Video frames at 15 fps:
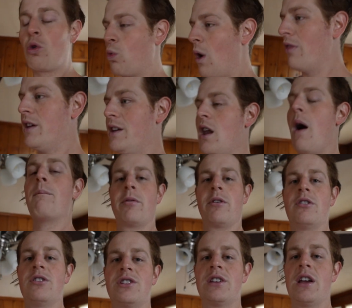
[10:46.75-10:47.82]
run the
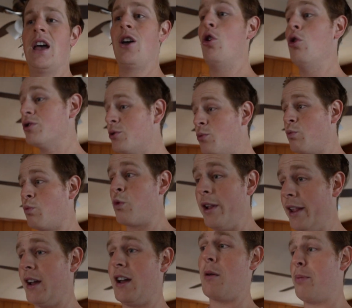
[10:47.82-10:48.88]
numbers, who's
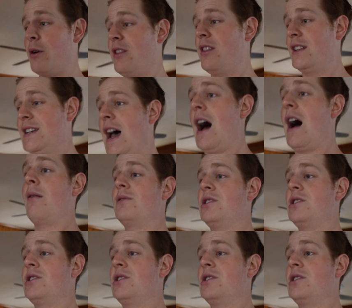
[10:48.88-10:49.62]
really gonna put in the time